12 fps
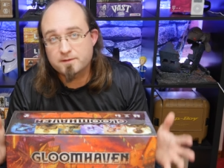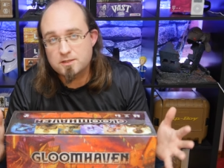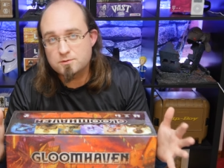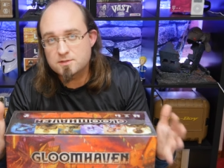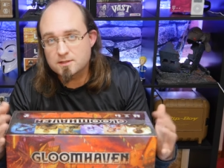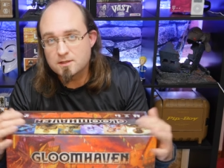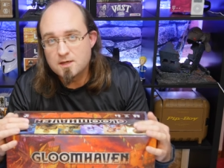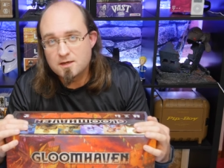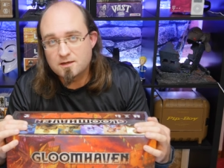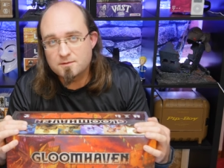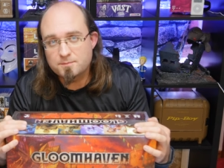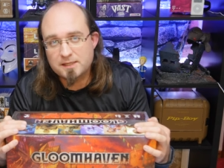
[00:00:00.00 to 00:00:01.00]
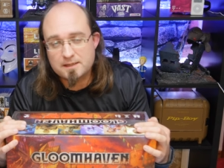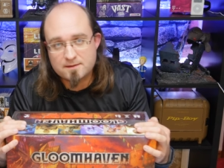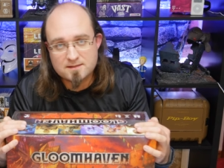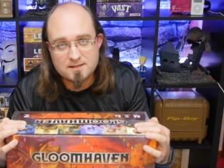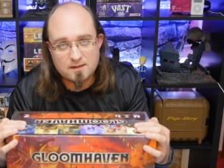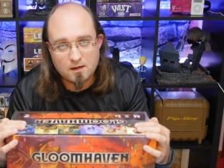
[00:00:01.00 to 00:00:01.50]
for you to complete
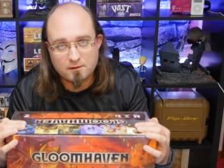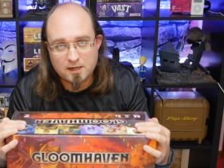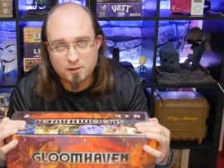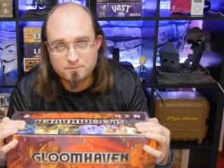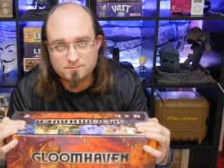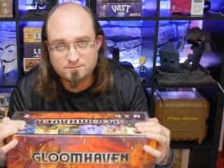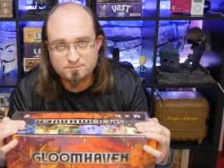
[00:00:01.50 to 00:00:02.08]
the scenario.